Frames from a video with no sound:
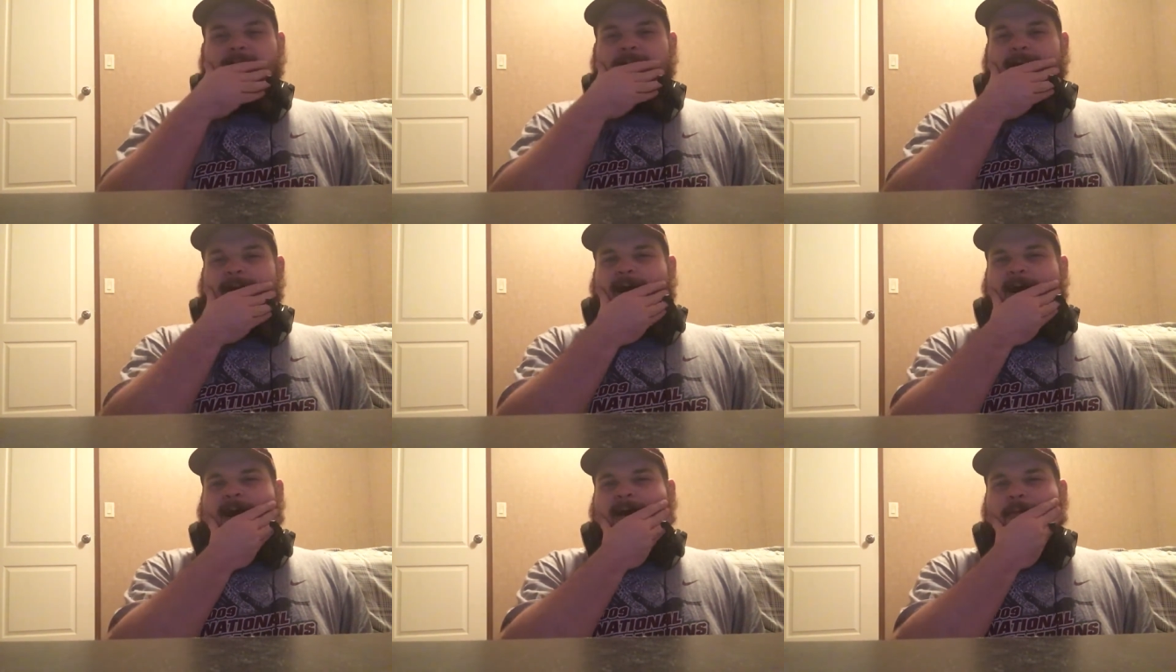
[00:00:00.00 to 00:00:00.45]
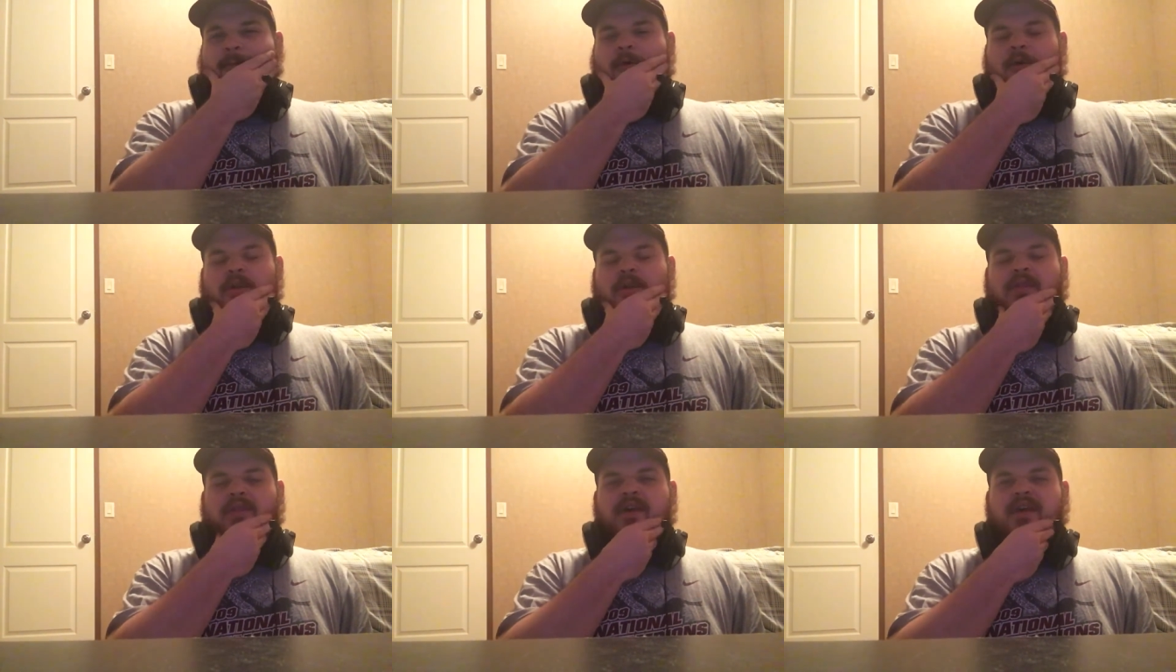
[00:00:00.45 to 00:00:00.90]
I
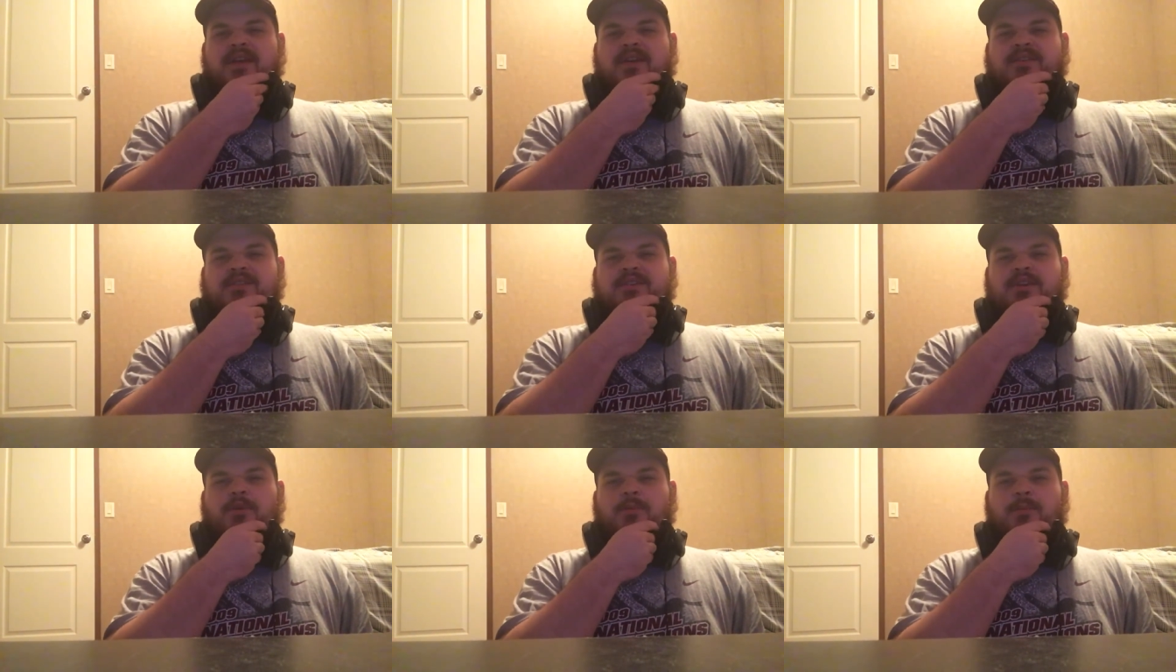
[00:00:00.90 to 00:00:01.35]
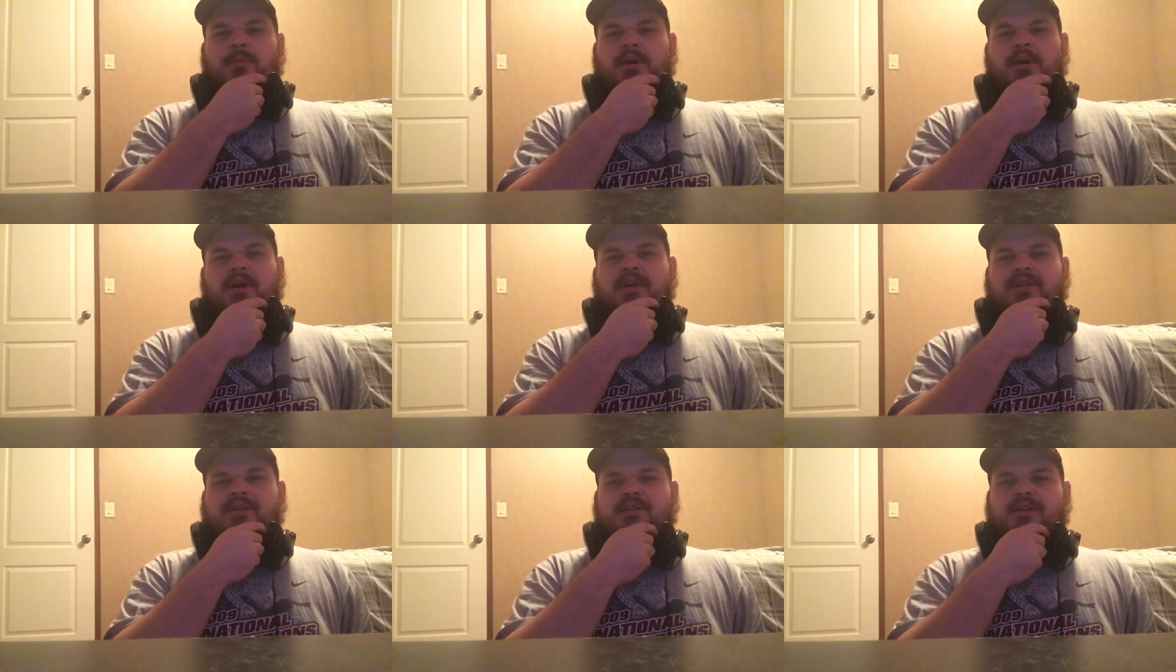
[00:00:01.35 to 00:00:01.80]
want to thank you so
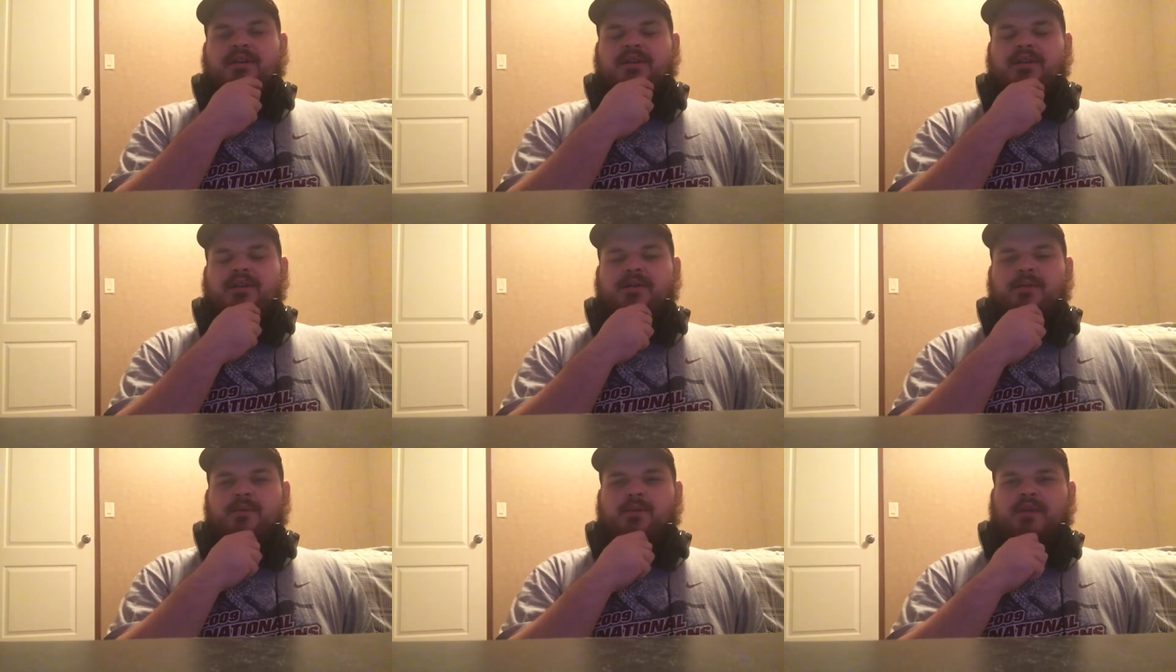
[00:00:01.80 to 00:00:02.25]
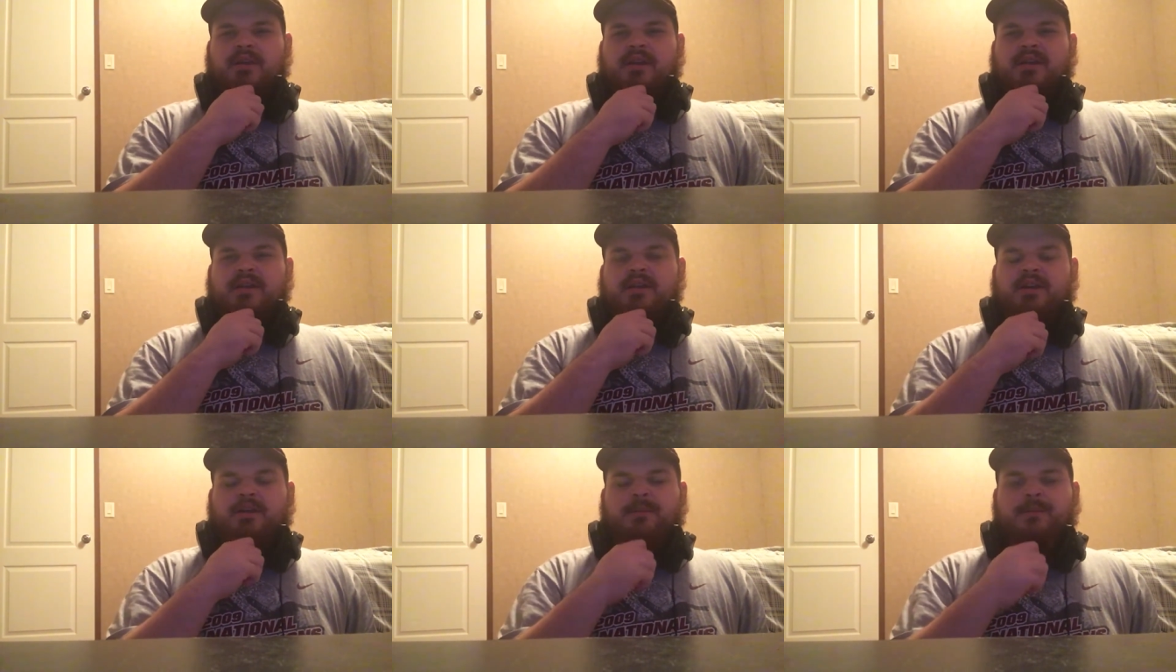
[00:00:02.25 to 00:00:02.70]
much. Uh, I want to
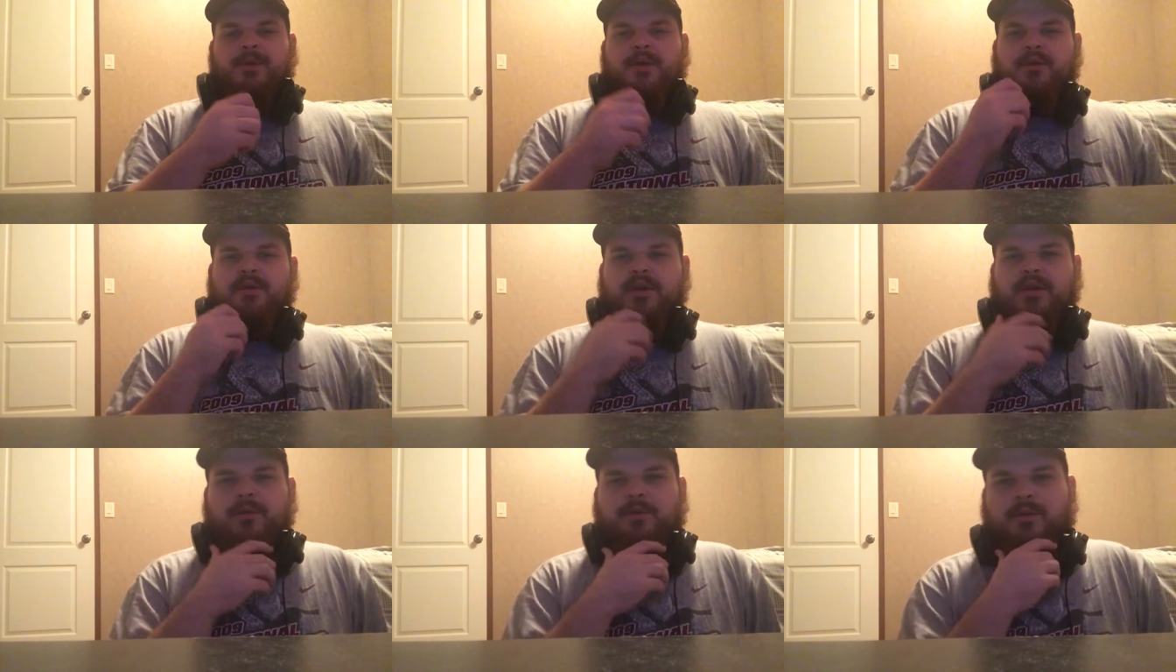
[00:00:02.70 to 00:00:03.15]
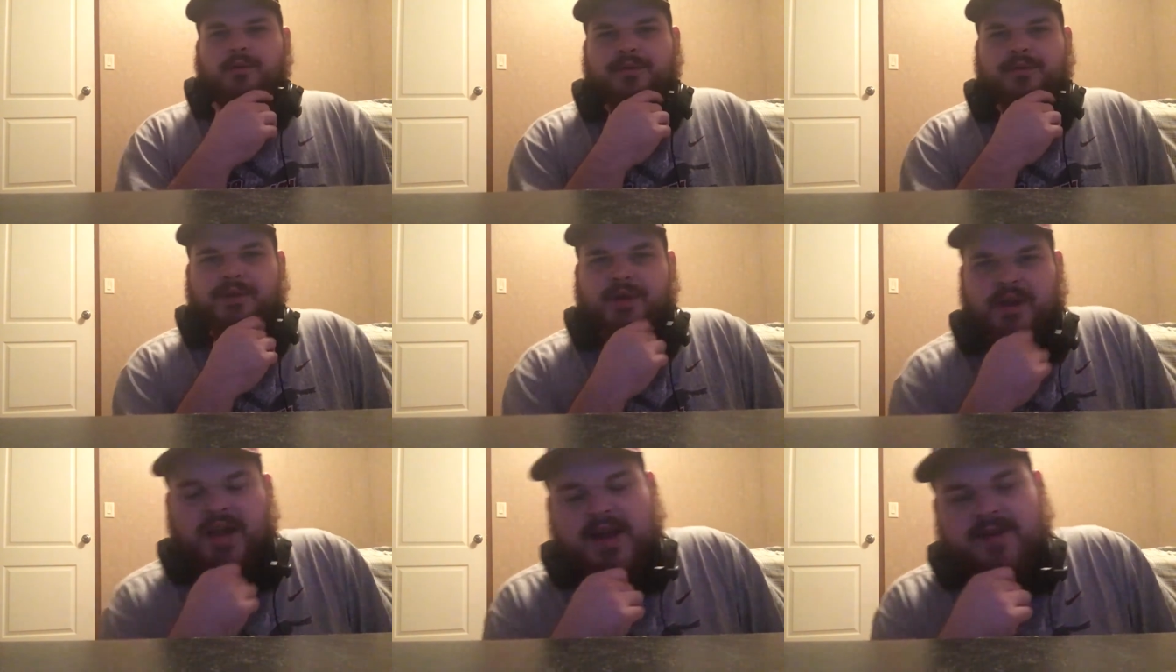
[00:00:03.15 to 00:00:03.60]
thank the community. I want to
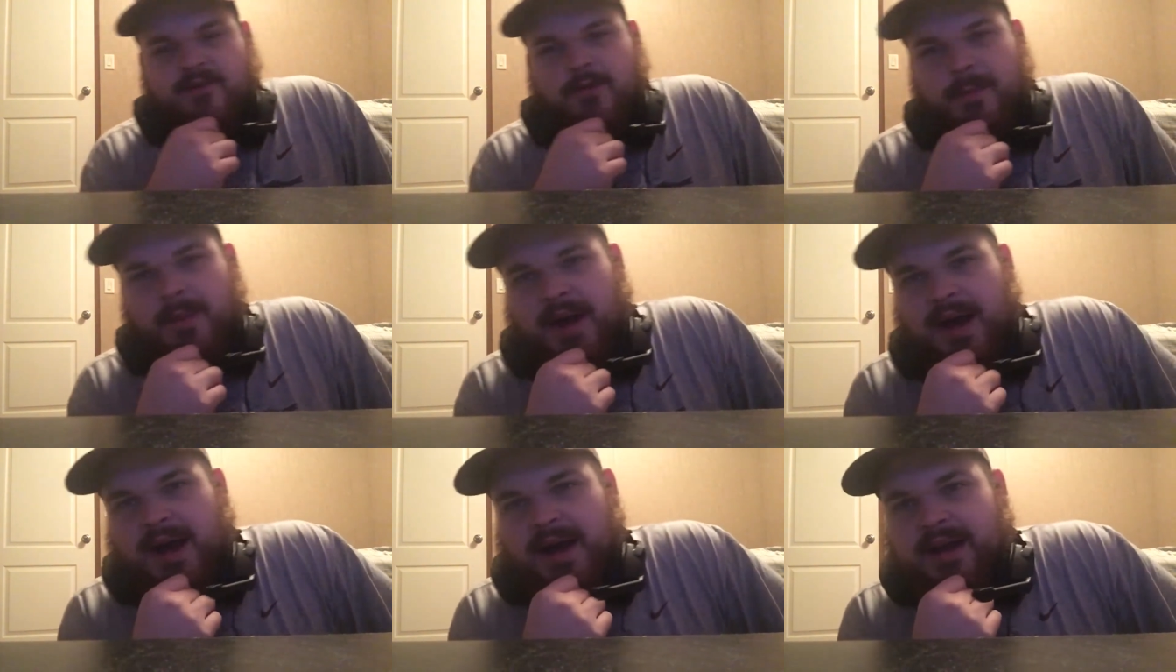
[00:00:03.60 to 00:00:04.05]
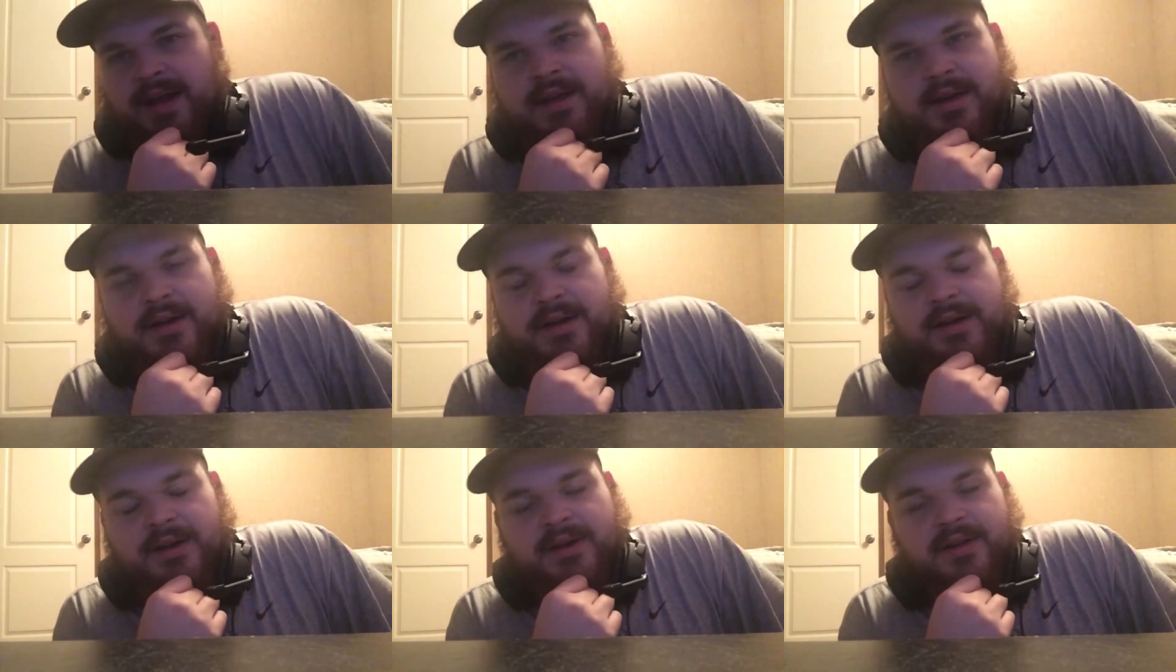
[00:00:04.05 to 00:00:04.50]
thank everybody.
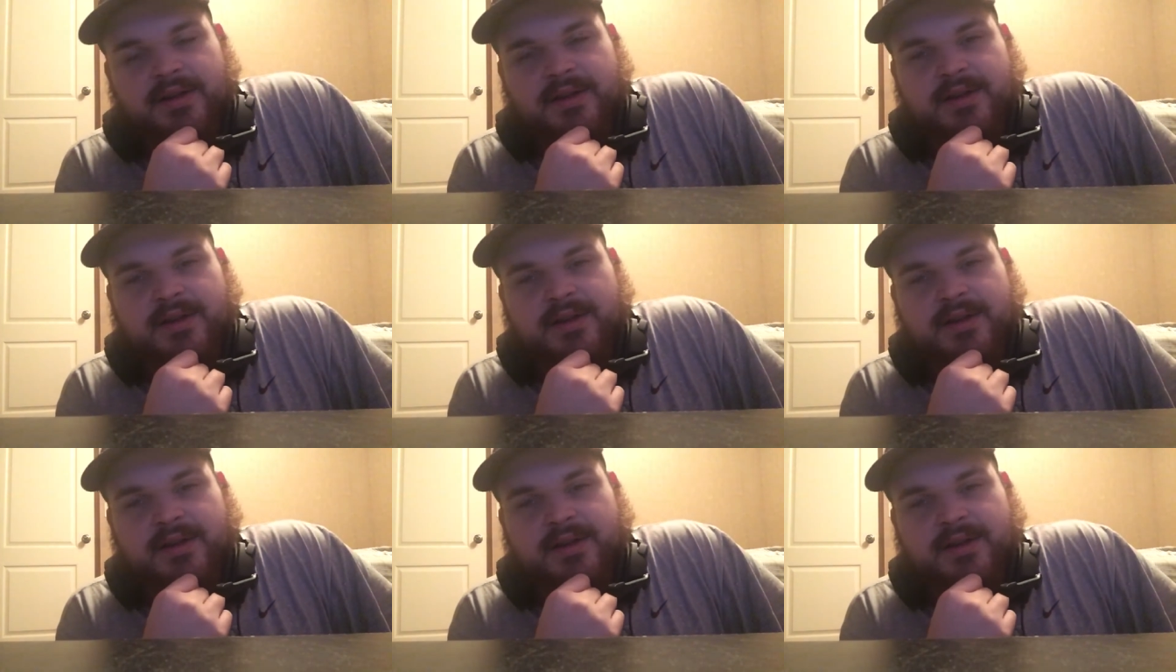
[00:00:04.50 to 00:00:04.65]
Uh,